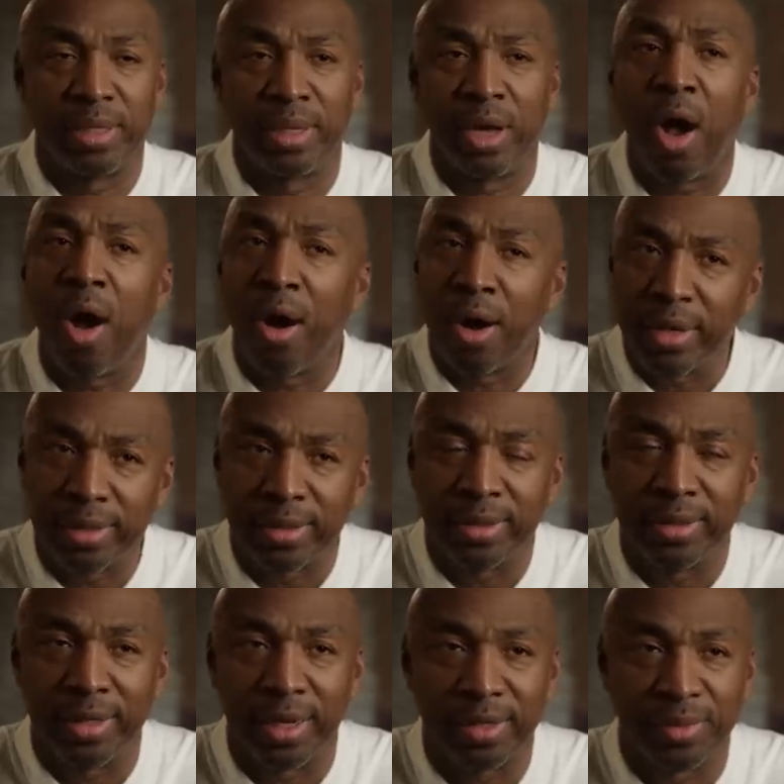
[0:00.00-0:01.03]
The hardest
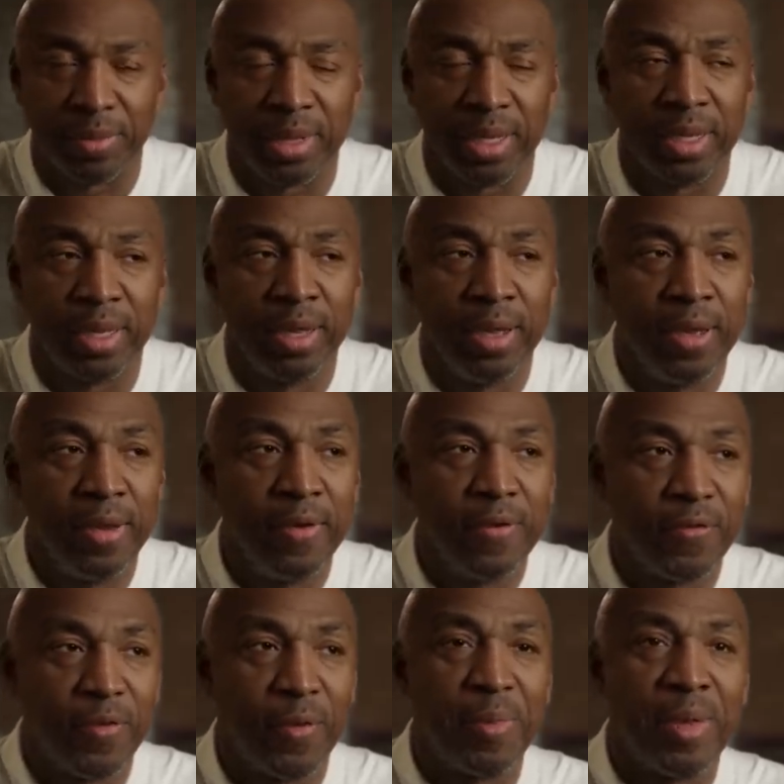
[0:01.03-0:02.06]
adjustment
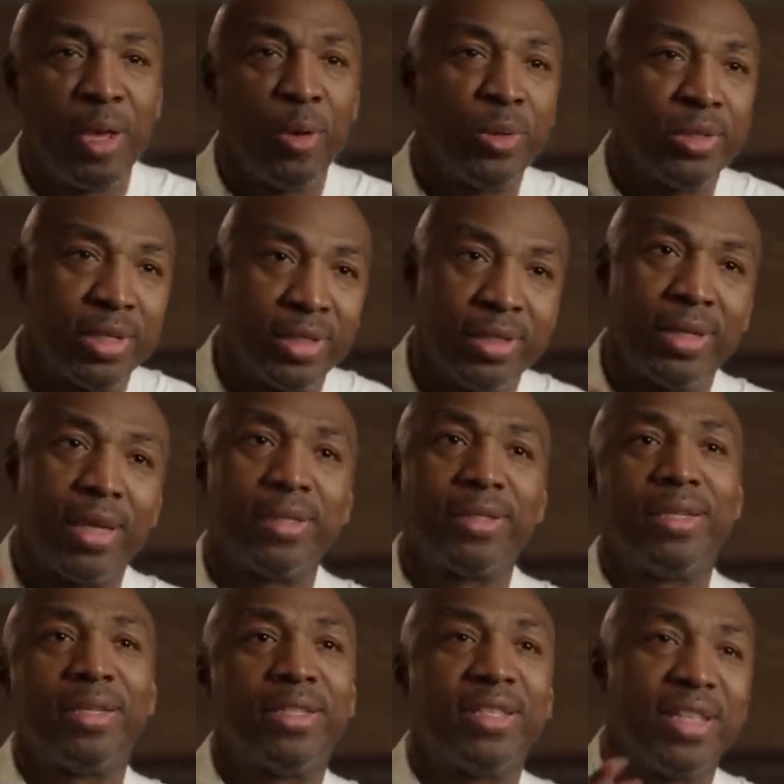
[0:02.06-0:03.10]
for me was
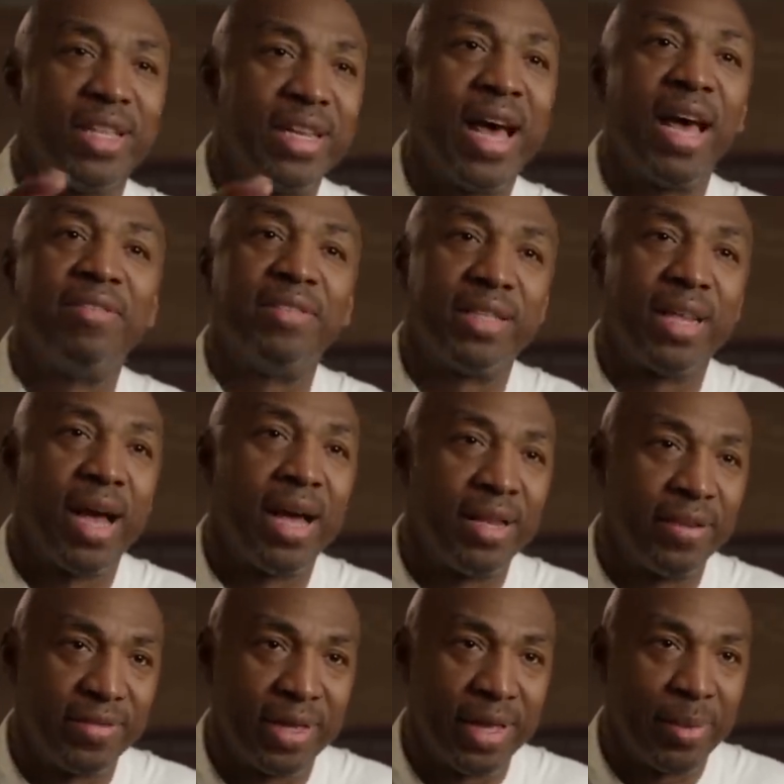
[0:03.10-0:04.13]
adjusting to the lifestyle
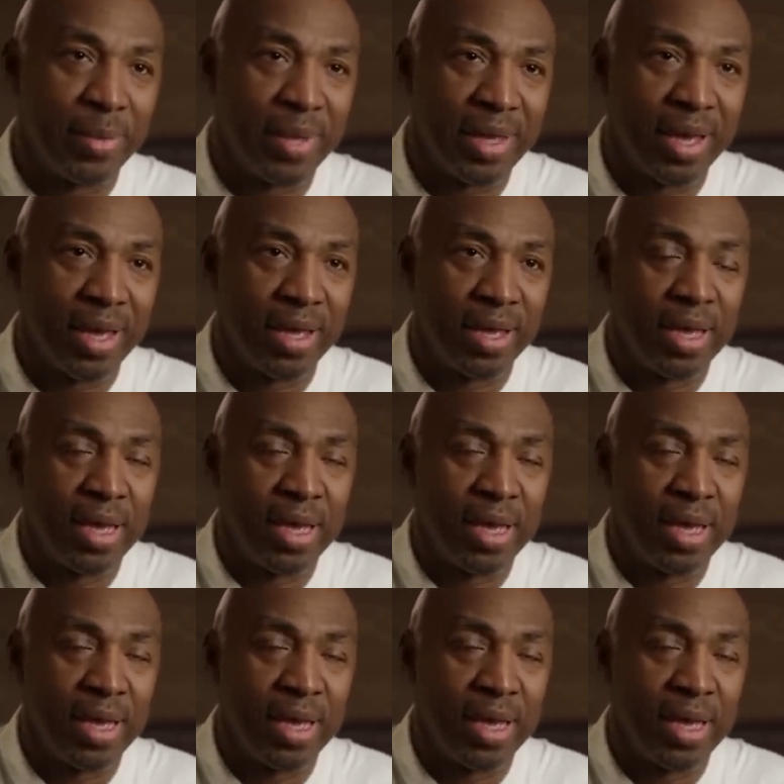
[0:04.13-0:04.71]
of the NBA.